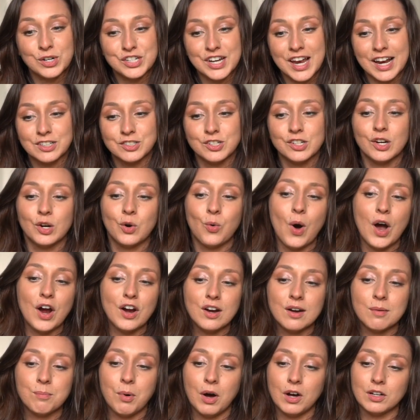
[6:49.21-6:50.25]
which actually
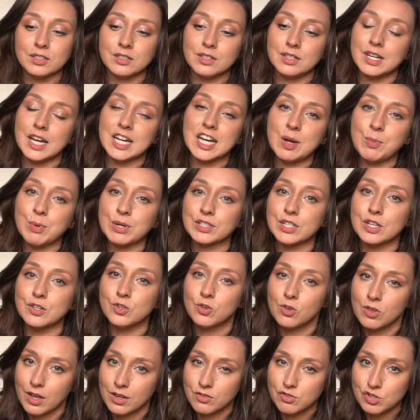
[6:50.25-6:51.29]
acquired Boston Dynamics in
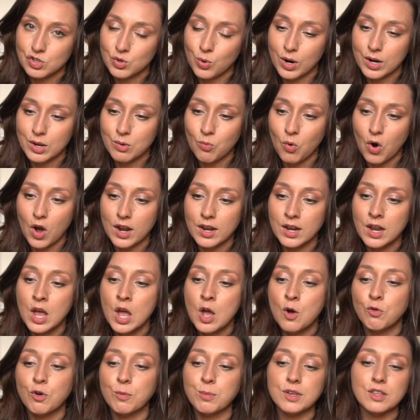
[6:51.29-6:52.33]
2021,
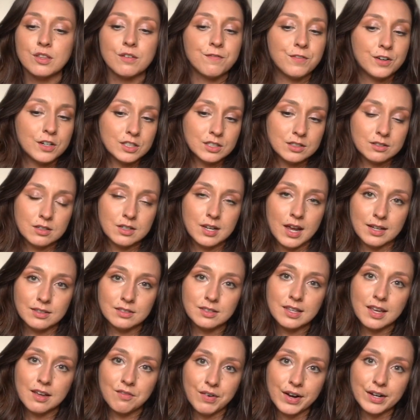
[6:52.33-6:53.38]
will be the first to
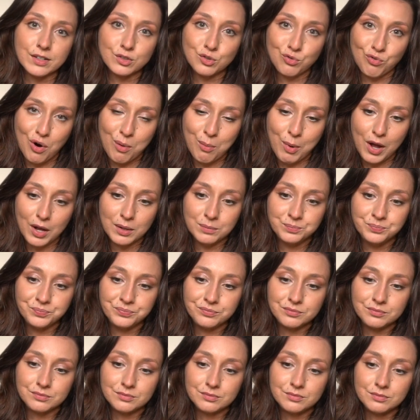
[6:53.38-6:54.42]
test the advanced robot.
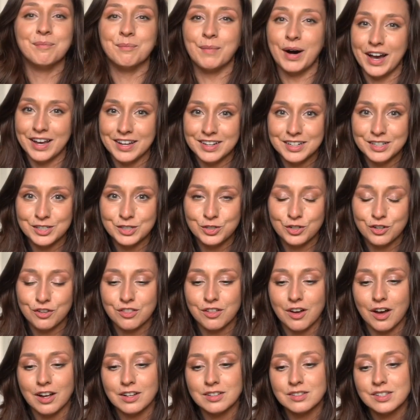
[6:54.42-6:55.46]
My initial
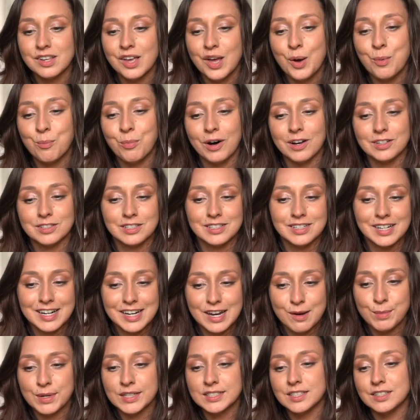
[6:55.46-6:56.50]
thoughts Boston
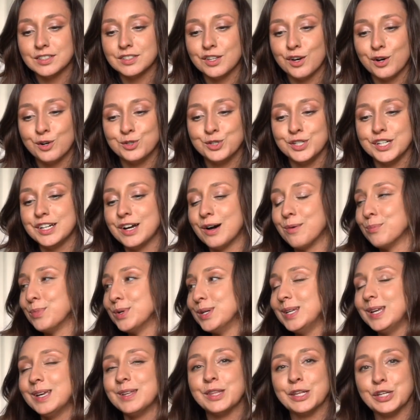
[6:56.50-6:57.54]
Dynamics is the OG
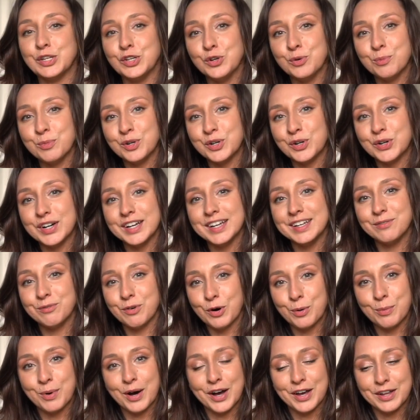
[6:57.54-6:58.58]
company in the humanoid
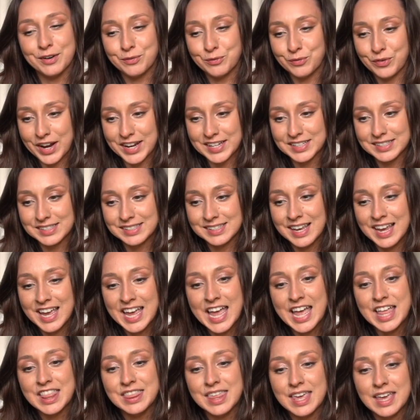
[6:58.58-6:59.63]
robot race.
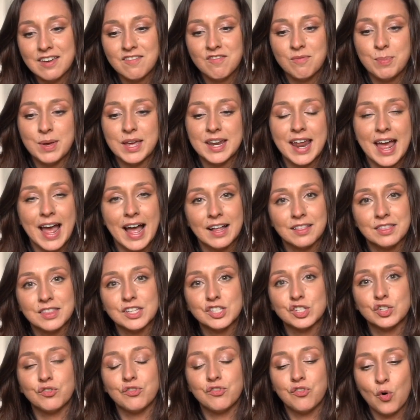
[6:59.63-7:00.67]
They've been at
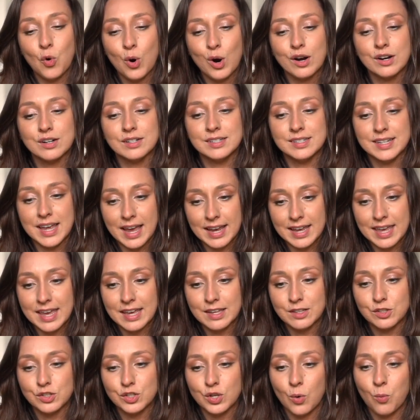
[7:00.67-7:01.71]
this for
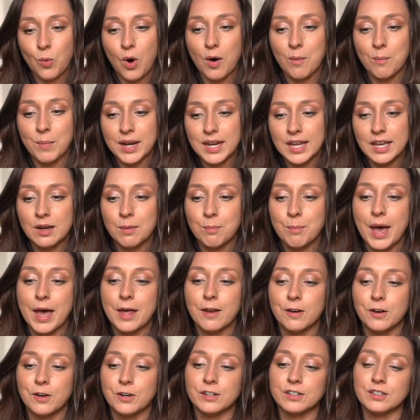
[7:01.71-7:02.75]
decades, so while many
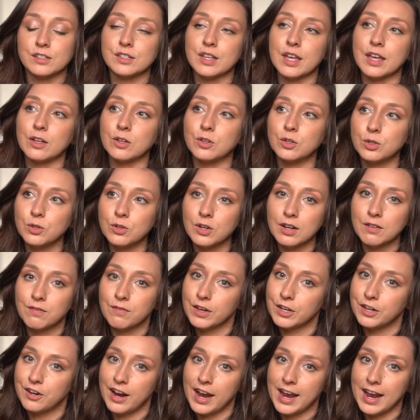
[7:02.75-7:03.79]
competitors, including
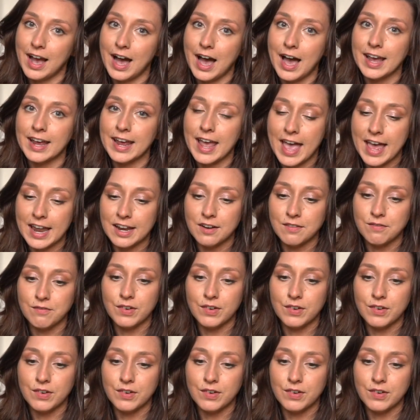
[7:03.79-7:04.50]
Figure AI and